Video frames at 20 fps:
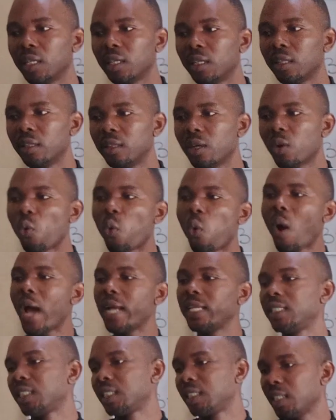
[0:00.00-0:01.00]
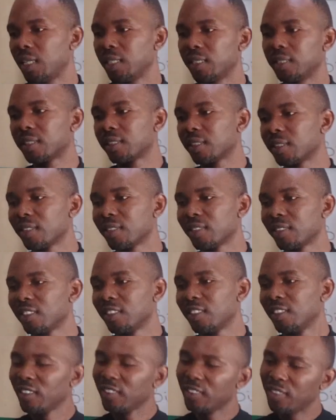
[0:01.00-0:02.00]
the white shirt,
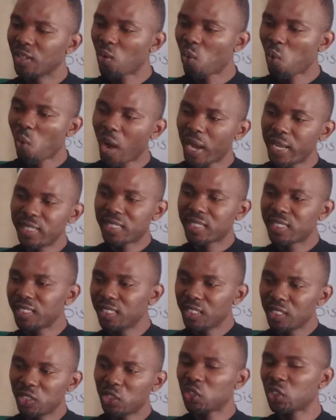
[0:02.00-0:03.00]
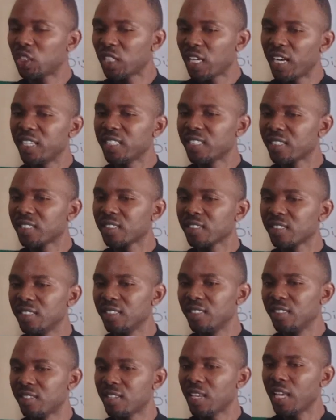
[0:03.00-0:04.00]
the white shirt
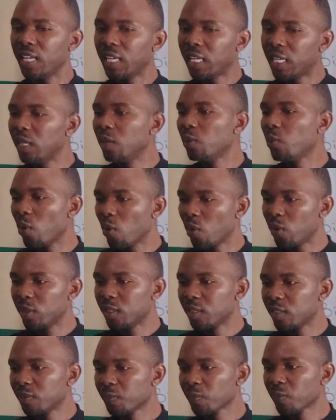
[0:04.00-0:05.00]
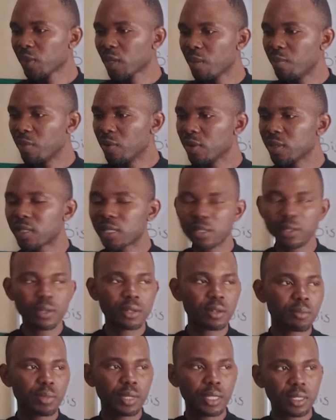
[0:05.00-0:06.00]
is a keyword, because there's going to
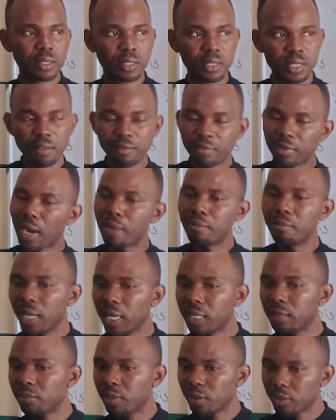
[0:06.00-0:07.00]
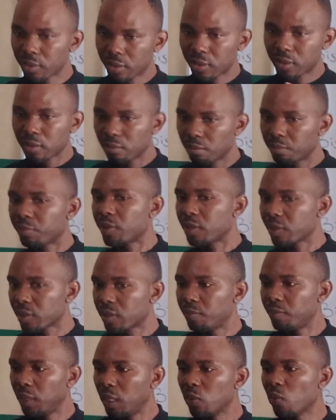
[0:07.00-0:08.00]
be several men, but
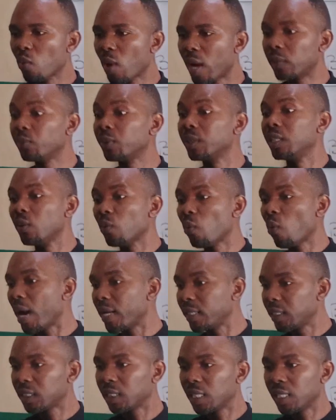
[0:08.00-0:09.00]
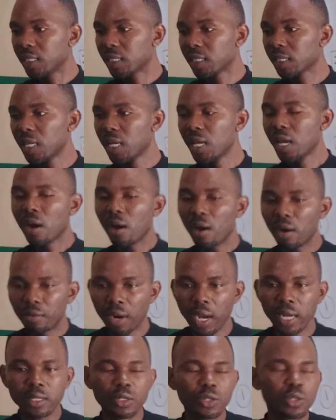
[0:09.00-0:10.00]
possibly one with a white shirt. All
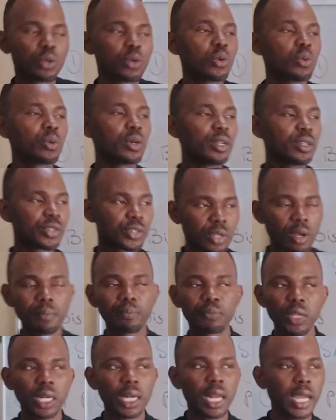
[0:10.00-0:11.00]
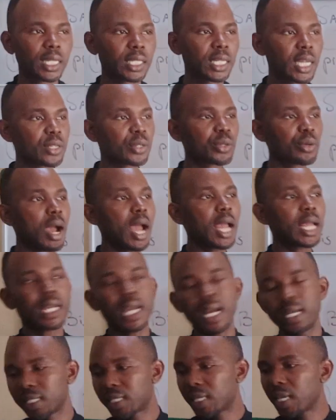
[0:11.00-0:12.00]
right, so something like that. So I
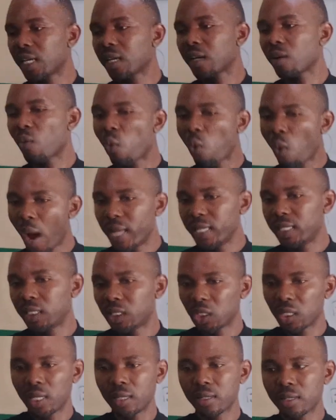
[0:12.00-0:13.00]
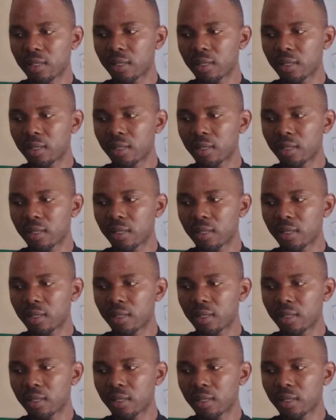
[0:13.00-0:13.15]
can take white shirt